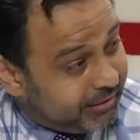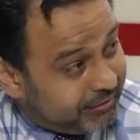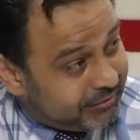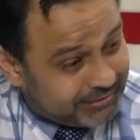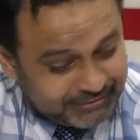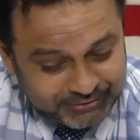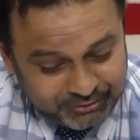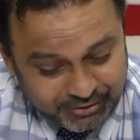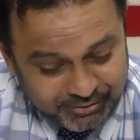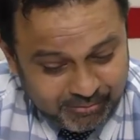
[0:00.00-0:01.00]
9/11.
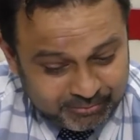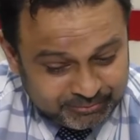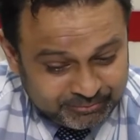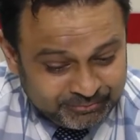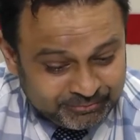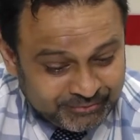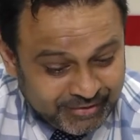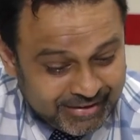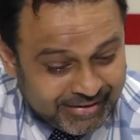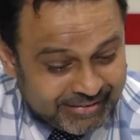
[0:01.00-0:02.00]
Okay.
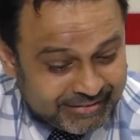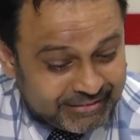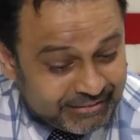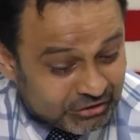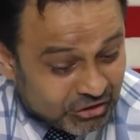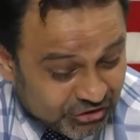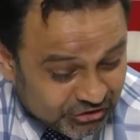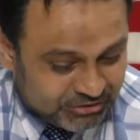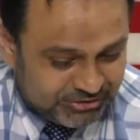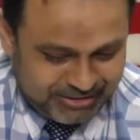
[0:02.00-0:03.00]
Little
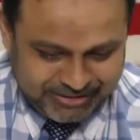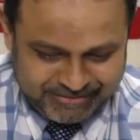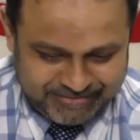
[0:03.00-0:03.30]
girls.